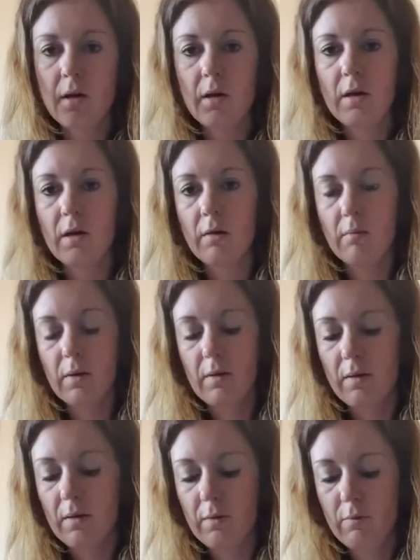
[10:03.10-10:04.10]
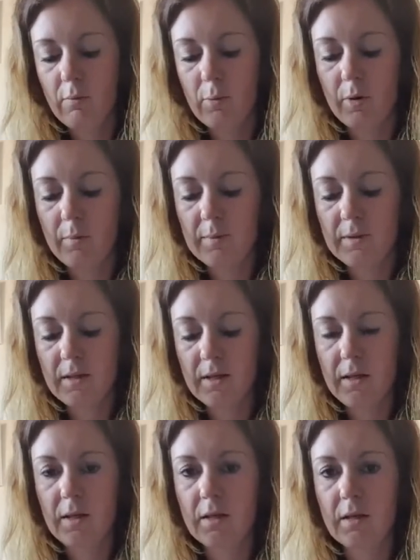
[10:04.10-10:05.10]
And then that one pops
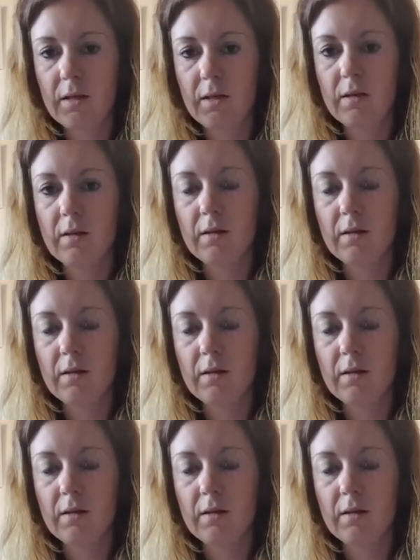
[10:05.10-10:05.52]
in